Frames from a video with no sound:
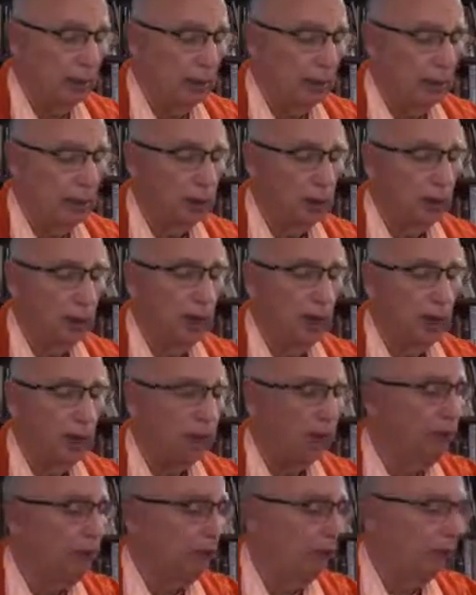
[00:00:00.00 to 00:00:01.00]
So
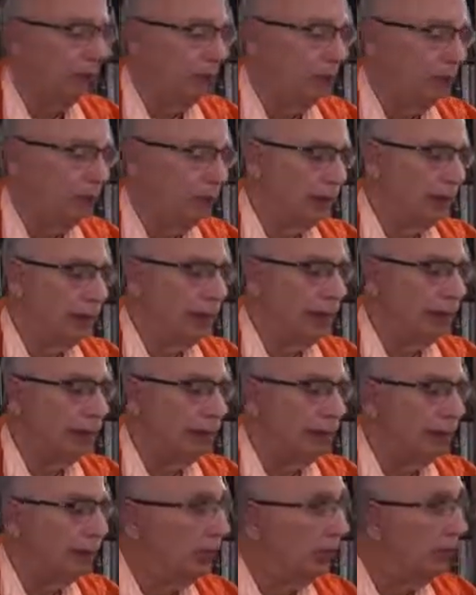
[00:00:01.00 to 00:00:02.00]
I'm going to continue
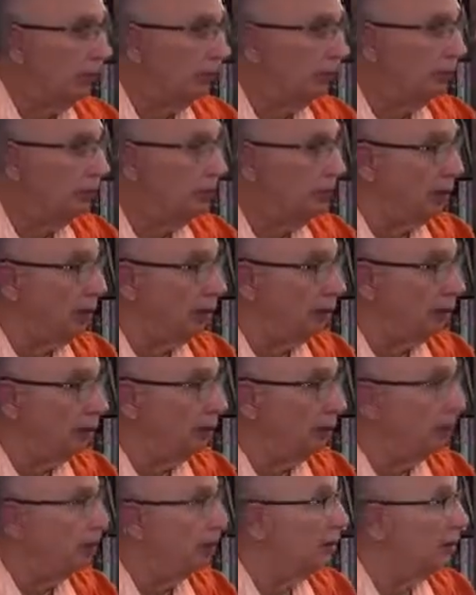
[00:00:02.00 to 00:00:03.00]
here tomorrow.
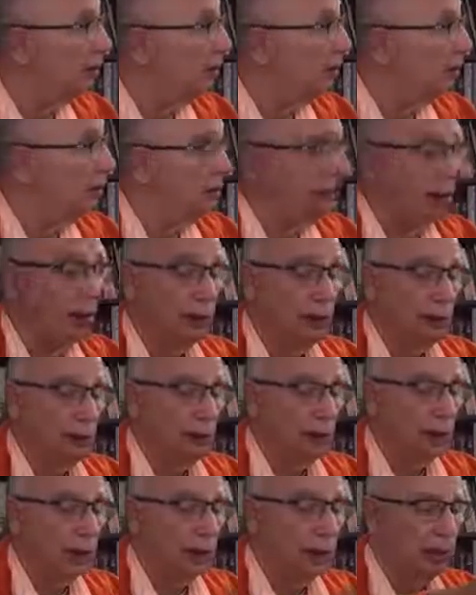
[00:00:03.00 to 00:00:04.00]
Now it's
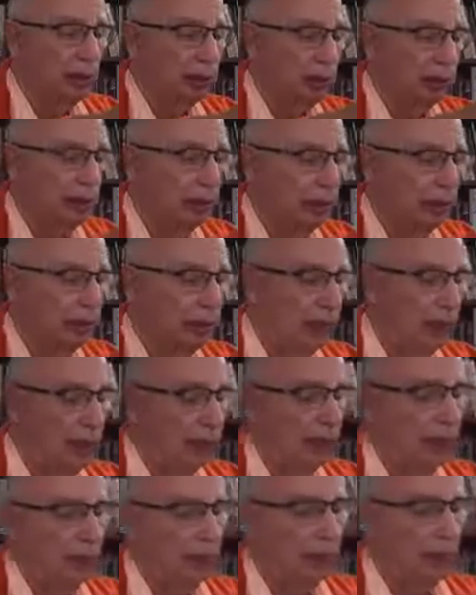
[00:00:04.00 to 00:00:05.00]
getting a little late,
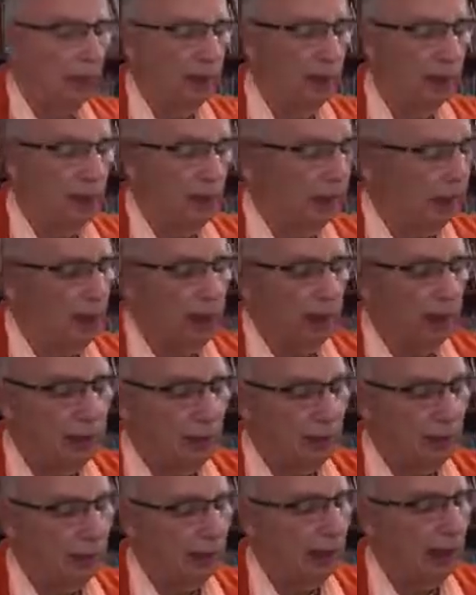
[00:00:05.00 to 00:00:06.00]
but this
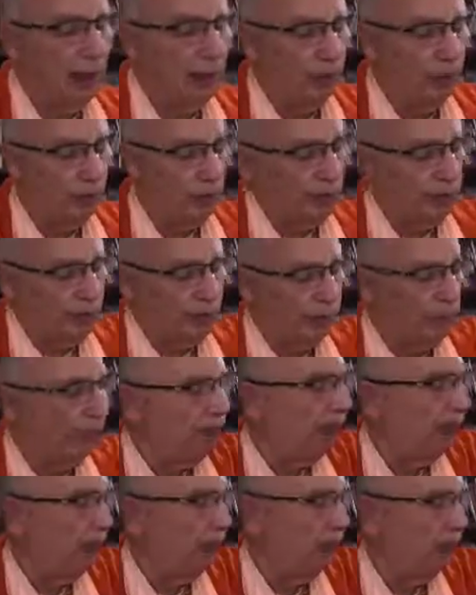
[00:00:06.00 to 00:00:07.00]
is a very wonderful
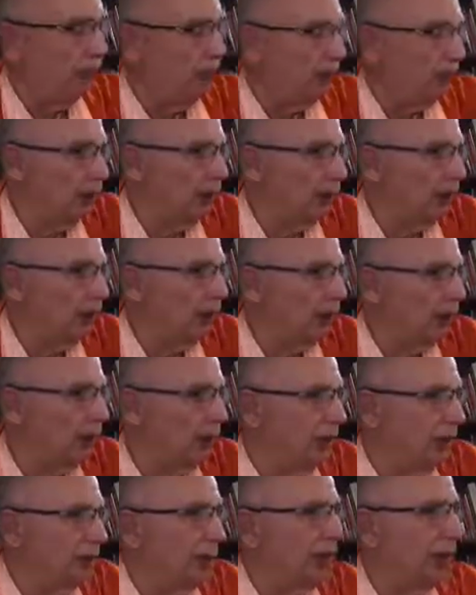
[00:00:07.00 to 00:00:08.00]
part, very
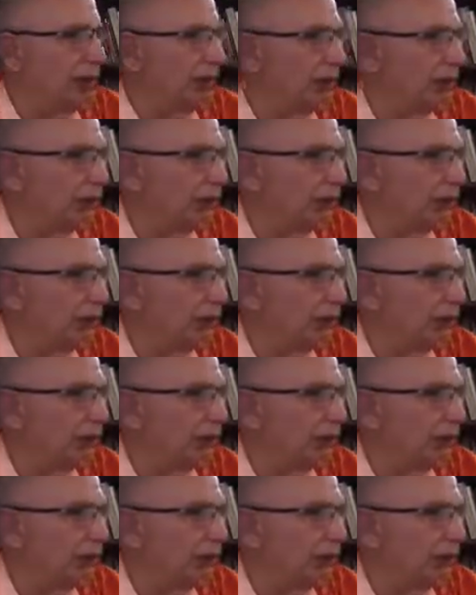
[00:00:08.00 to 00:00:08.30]
nice